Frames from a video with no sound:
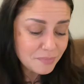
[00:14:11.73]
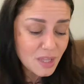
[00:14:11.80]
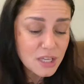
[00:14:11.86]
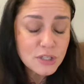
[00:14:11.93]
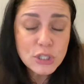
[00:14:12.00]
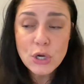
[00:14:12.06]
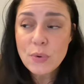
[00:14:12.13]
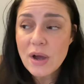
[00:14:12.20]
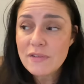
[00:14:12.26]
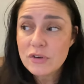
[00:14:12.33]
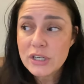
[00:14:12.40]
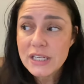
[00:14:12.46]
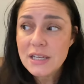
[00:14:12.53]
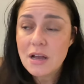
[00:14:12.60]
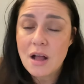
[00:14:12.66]
So I've
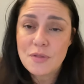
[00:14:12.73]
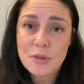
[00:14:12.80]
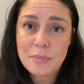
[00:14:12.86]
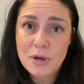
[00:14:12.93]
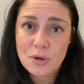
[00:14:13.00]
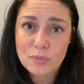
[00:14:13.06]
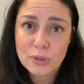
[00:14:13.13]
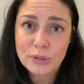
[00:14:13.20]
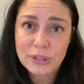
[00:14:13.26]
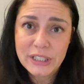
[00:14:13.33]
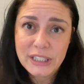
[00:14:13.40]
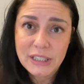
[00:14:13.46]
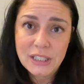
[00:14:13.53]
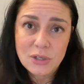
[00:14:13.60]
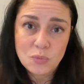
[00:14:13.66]
already got the ball
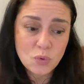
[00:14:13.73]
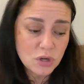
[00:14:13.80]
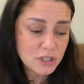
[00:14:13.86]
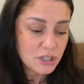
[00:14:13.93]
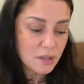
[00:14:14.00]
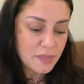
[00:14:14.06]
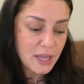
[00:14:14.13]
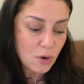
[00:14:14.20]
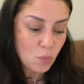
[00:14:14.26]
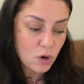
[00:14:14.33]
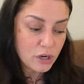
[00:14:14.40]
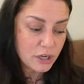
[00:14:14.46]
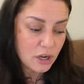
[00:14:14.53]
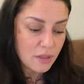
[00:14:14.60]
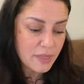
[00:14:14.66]
rolling and
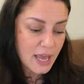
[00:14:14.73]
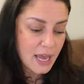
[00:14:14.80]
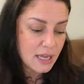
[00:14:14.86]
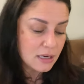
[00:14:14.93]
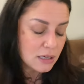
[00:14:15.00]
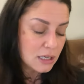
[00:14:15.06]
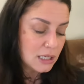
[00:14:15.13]
working on that.